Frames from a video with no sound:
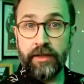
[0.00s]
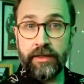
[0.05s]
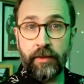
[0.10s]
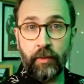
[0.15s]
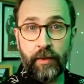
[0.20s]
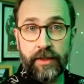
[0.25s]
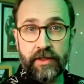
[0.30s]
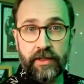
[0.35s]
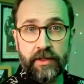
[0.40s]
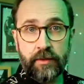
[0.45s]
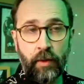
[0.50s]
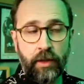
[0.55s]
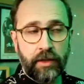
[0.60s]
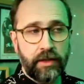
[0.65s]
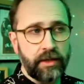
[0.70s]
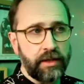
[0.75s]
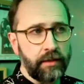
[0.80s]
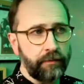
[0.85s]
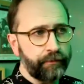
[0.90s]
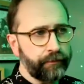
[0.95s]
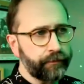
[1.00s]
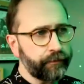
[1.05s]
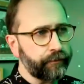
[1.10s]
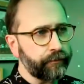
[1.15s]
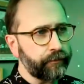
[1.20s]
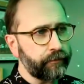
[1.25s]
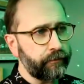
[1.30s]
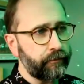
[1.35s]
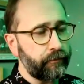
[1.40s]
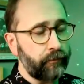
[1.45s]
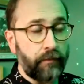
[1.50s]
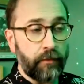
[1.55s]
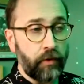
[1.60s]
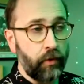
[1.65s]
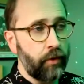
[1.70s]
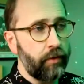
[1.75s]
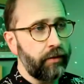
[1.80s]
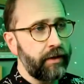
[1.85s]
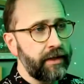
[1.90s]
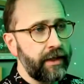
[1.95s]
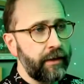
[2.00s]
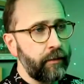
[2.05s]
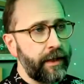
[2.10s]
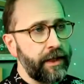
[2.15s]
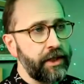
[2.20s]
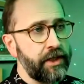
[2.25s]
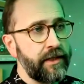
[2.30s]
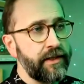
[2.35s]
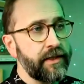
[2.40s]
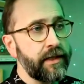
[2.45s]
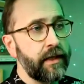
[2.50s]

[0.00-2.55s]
a wizard's wand, or indeed witches.